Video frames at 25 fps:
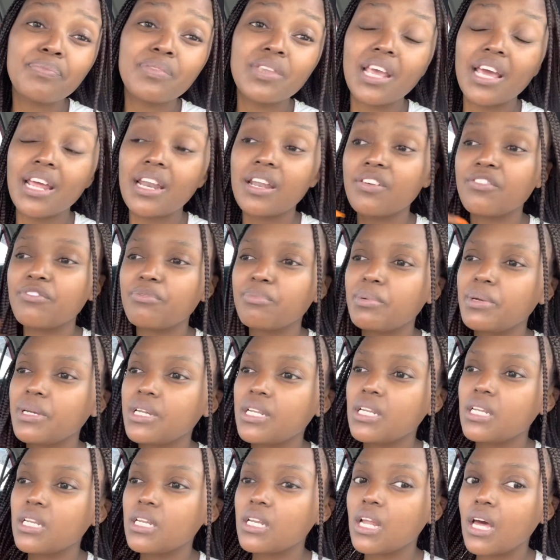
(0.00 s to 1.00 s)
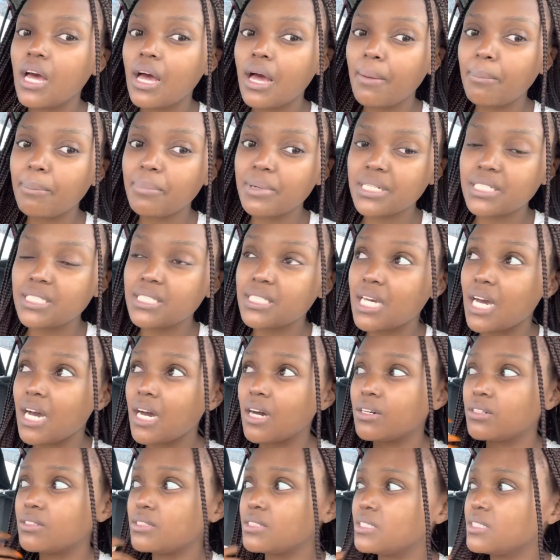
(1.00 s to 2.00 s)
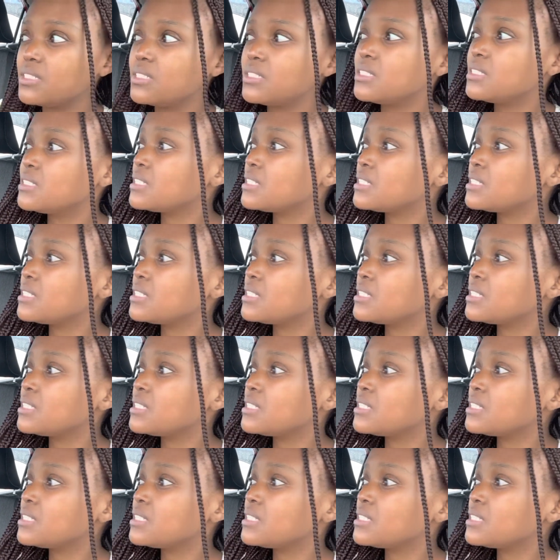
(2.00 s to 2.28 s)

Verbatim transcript: and I've been up and down